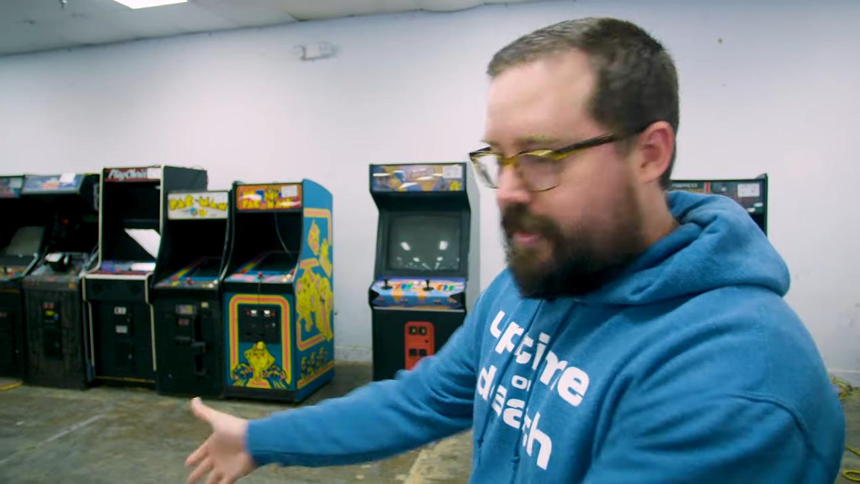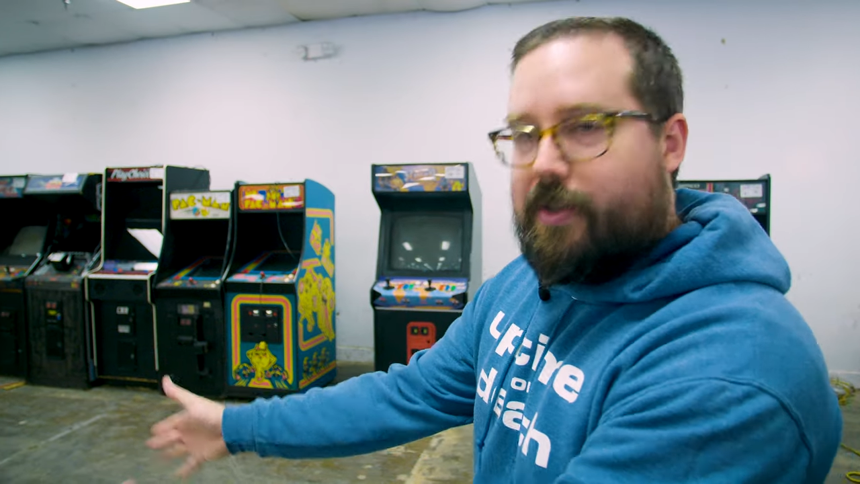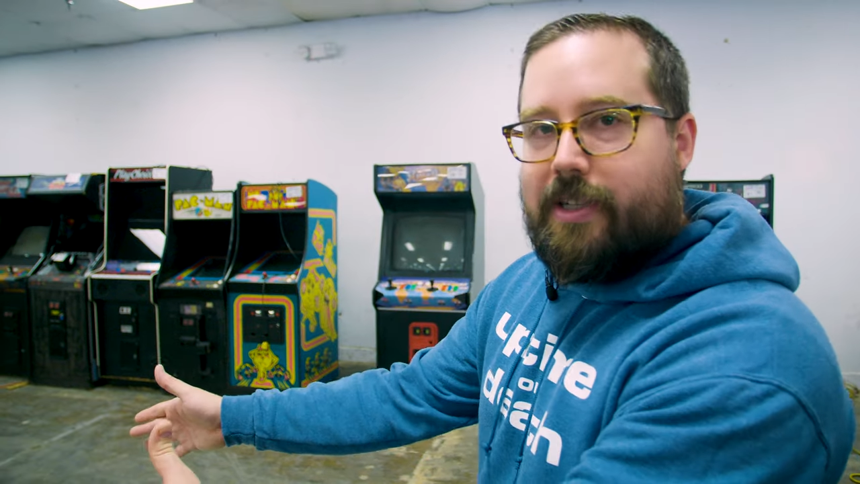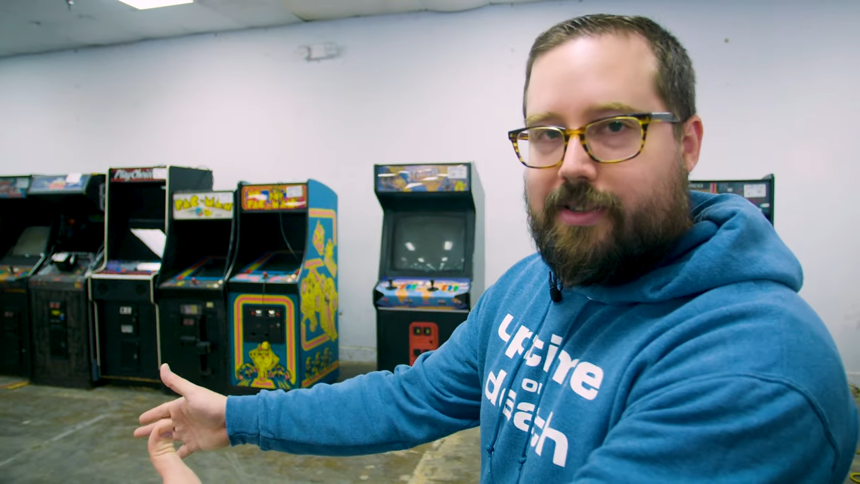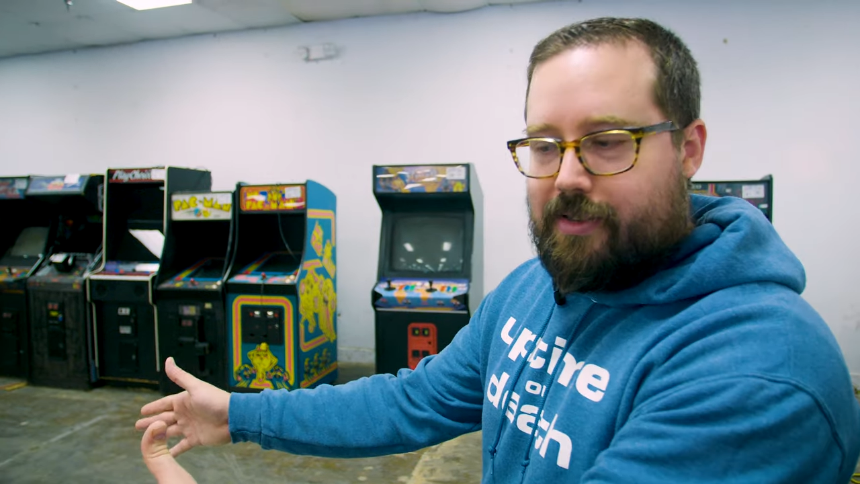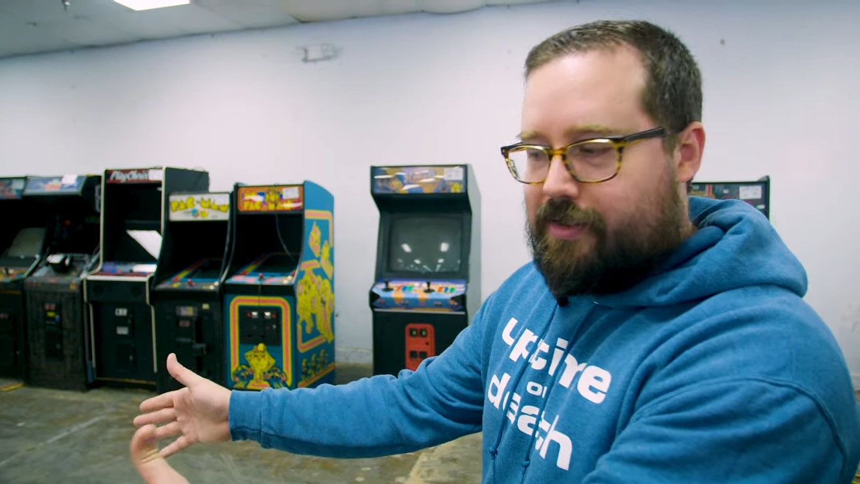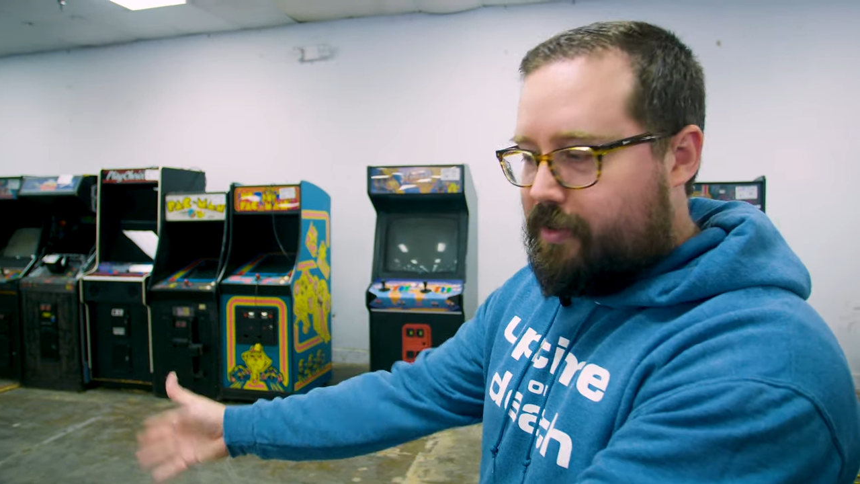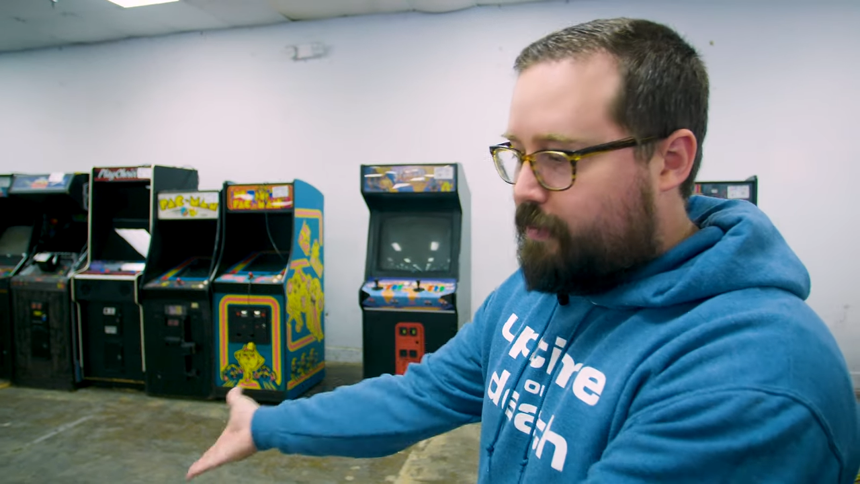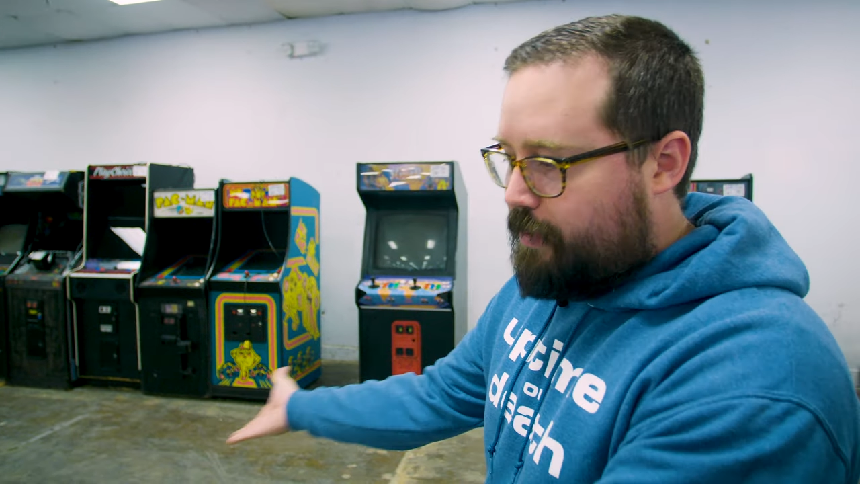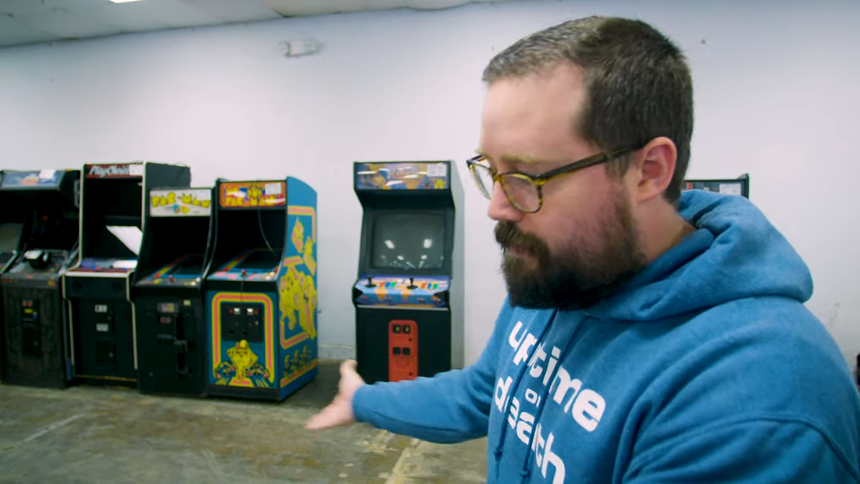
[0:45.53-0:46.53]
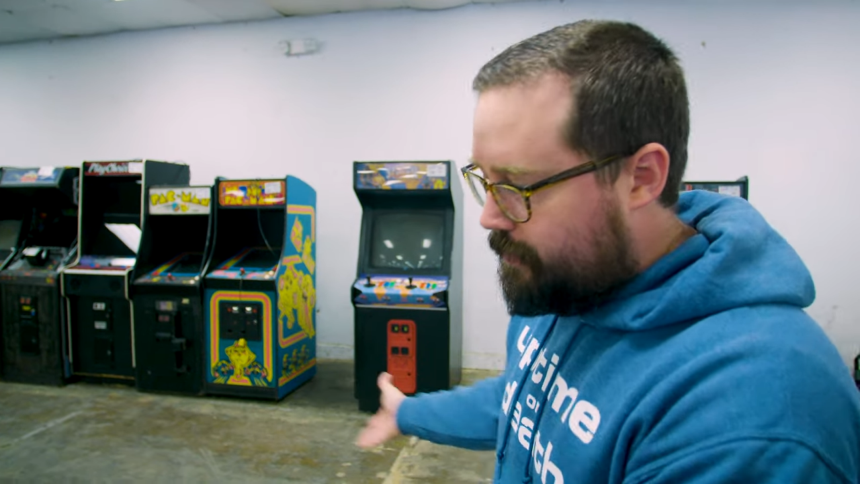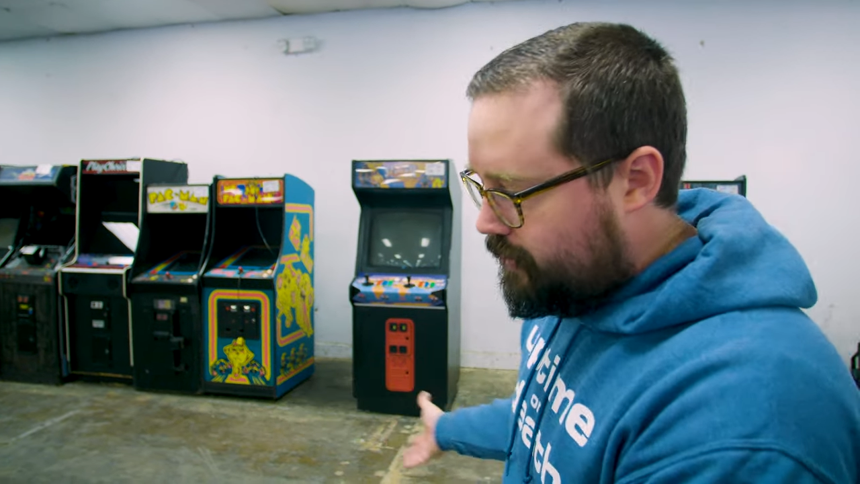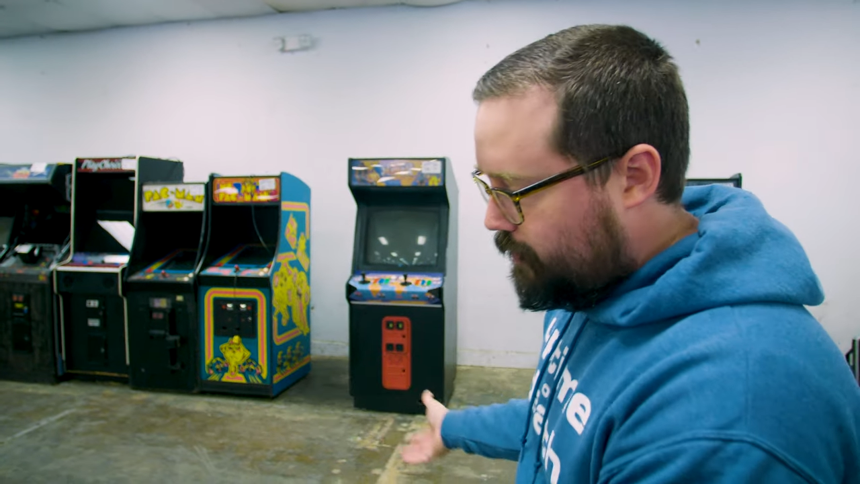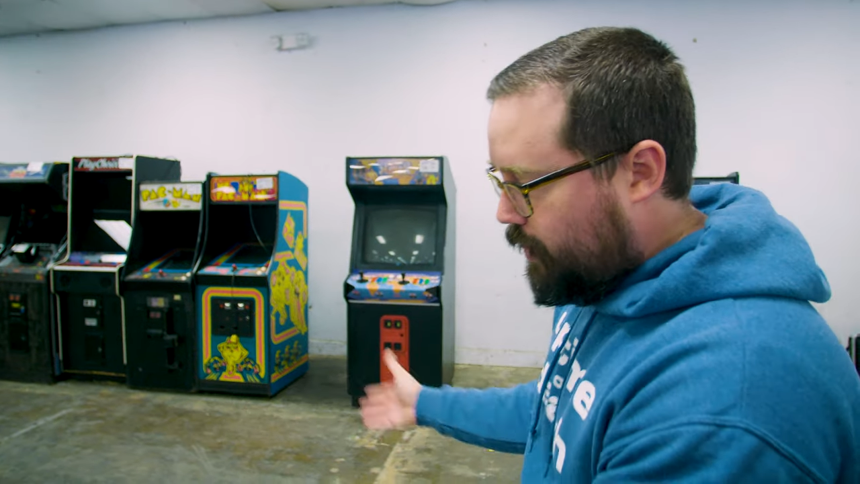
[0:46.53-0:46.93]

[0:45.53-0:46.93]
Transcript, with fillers: not to us, so we're pumped.